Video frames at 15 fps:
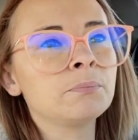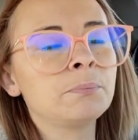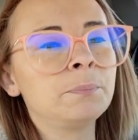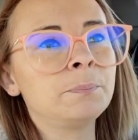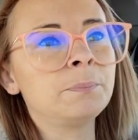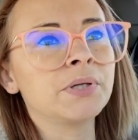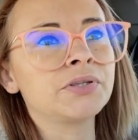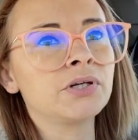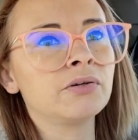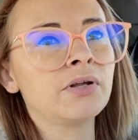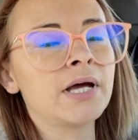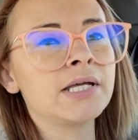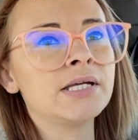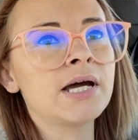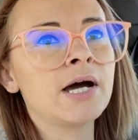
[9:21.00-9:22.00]
But they're
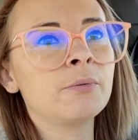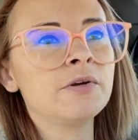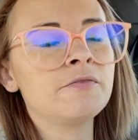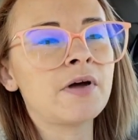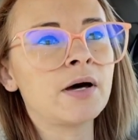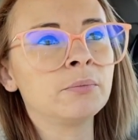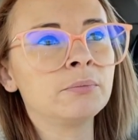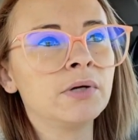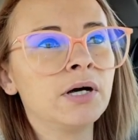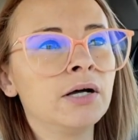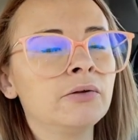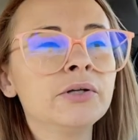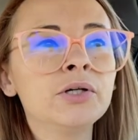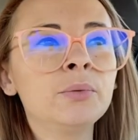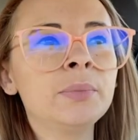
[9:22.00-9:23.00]
like, yeah, we found a
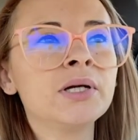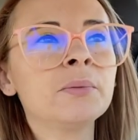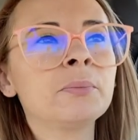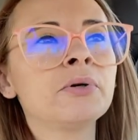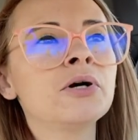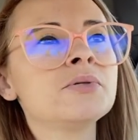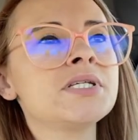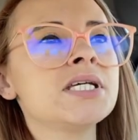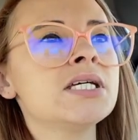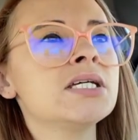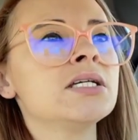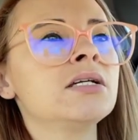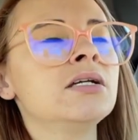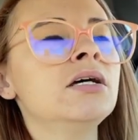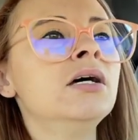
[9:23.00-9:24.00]
little bit of
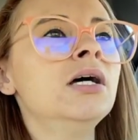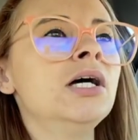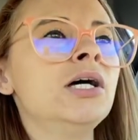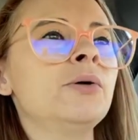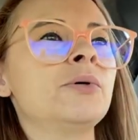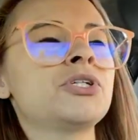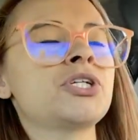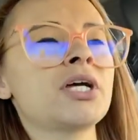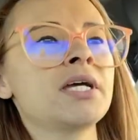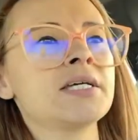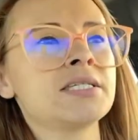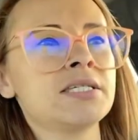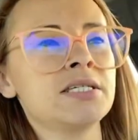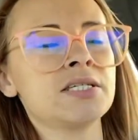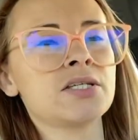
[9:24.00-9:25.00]
protein, which I
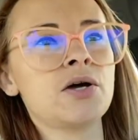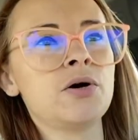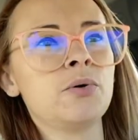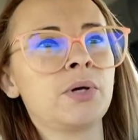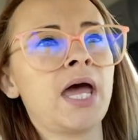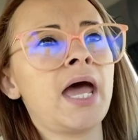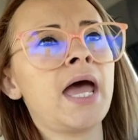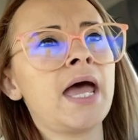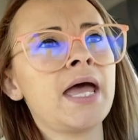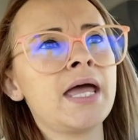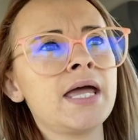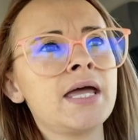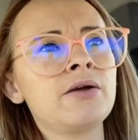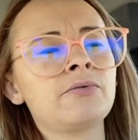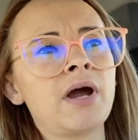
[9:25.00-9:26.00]
guess is
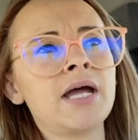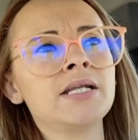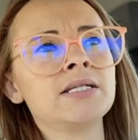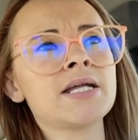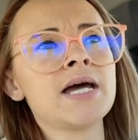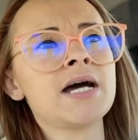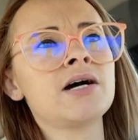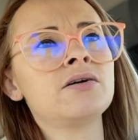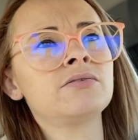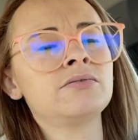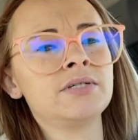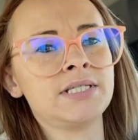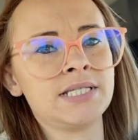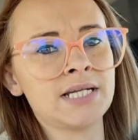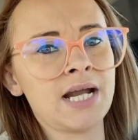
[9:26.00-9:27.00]
okay right now.
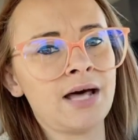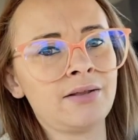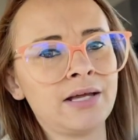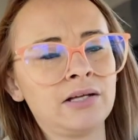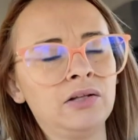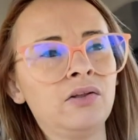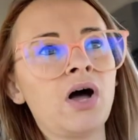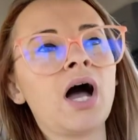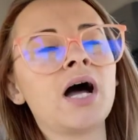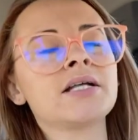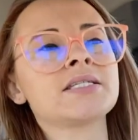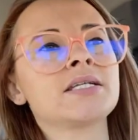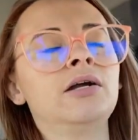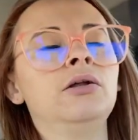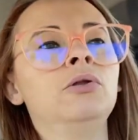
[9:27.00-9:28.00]
It's not like a lot,
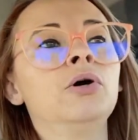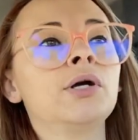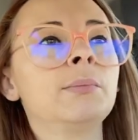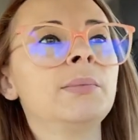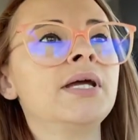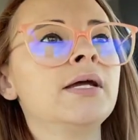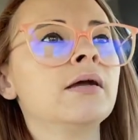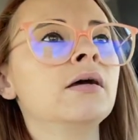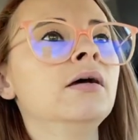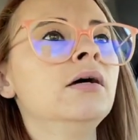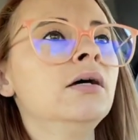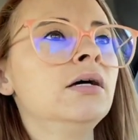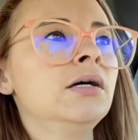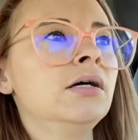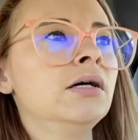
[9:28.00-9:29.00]
it's not alarming.
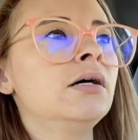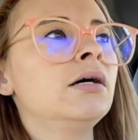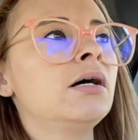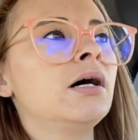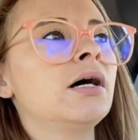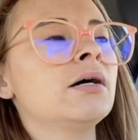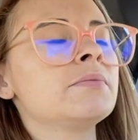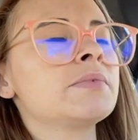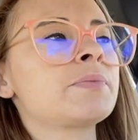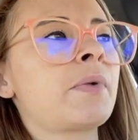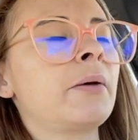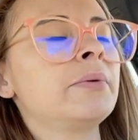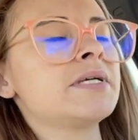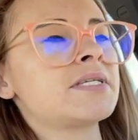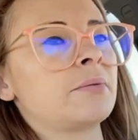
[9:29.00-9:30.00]
It's
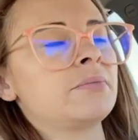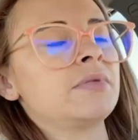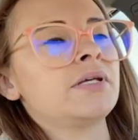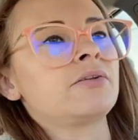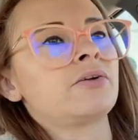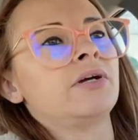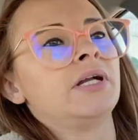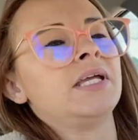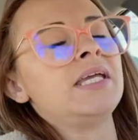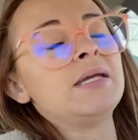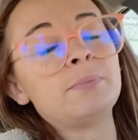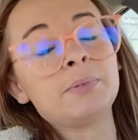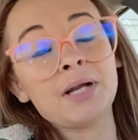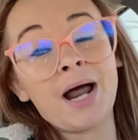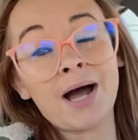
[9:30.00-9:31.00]
probably something they're gonna
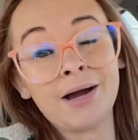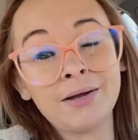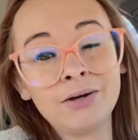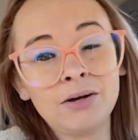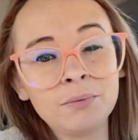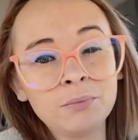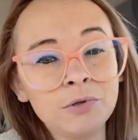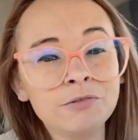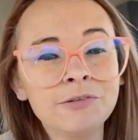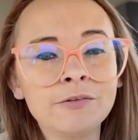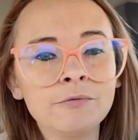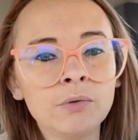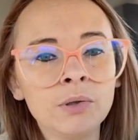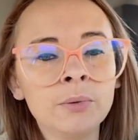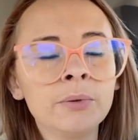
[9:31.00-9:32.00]
keep an eye on
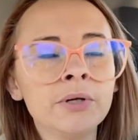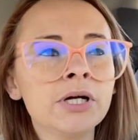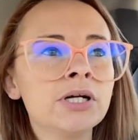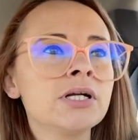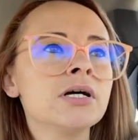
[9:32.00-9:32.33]
moving forward.